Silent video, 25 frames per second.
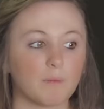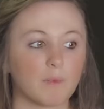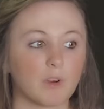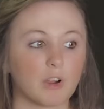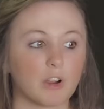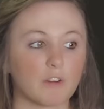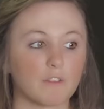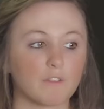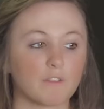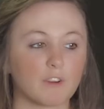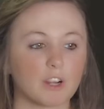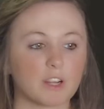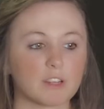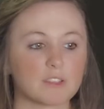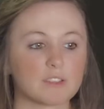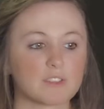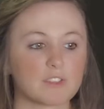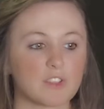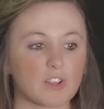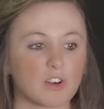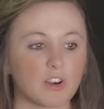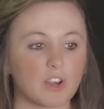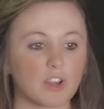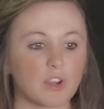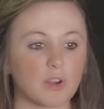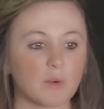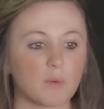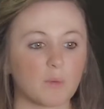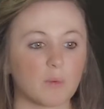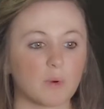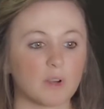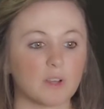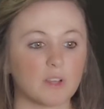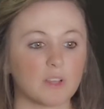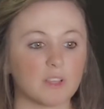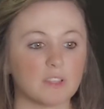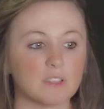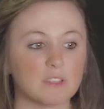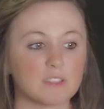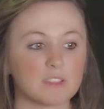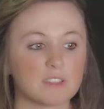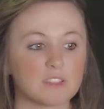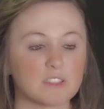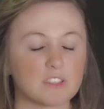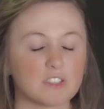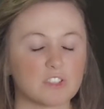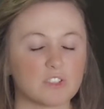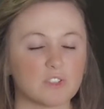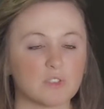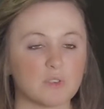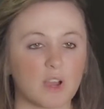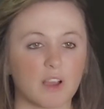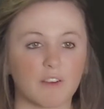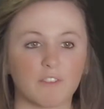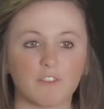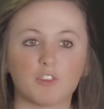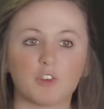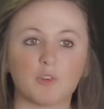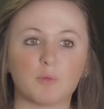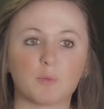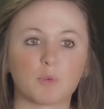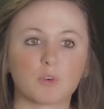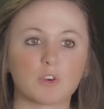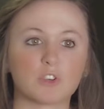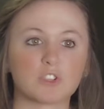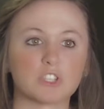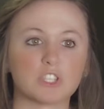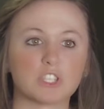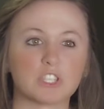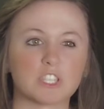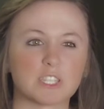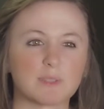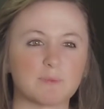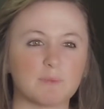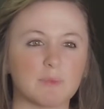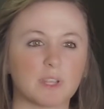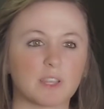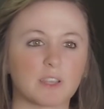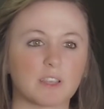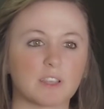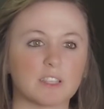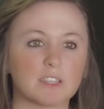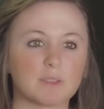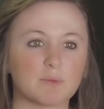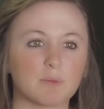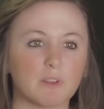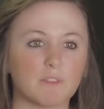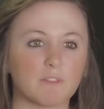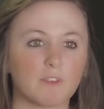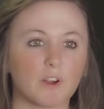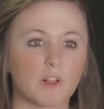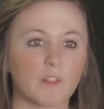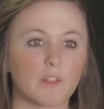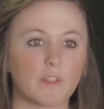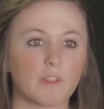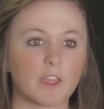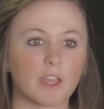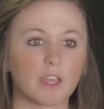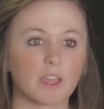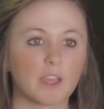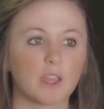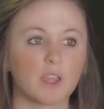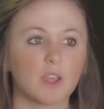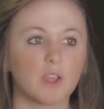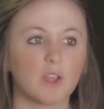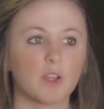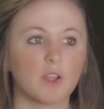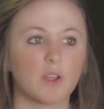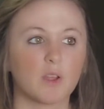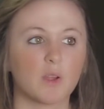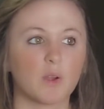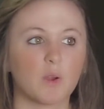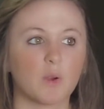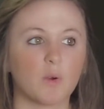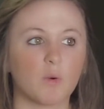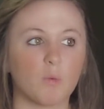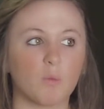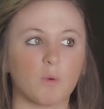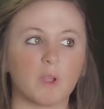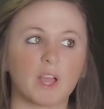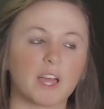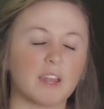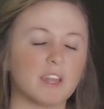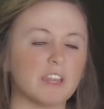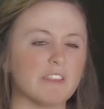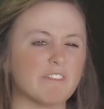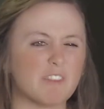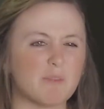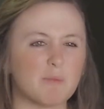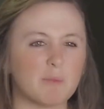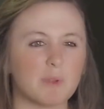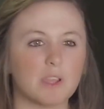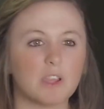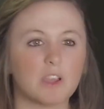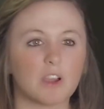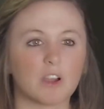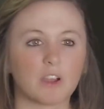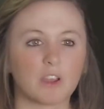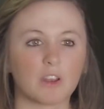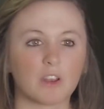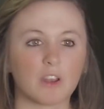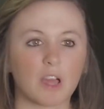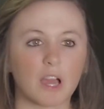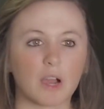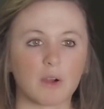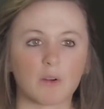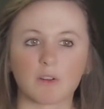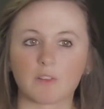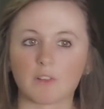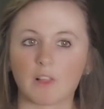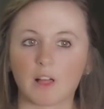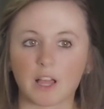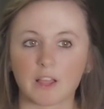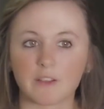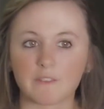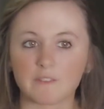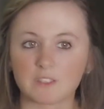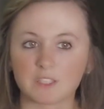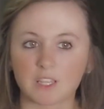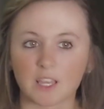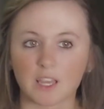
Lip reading: Our first thought was to have an abortion just because we felt like we hadn't even begun our lives